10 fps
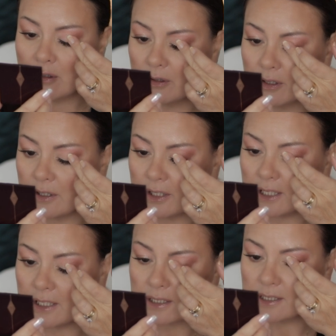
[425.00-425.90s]
on
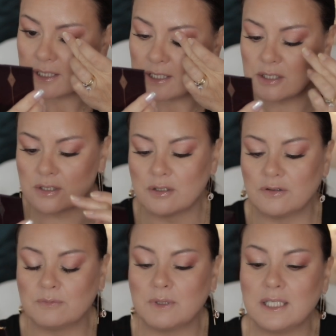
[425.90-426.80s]
the center
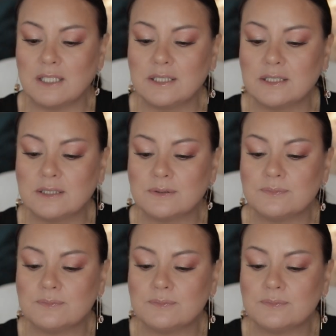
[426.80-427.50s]
of my lid,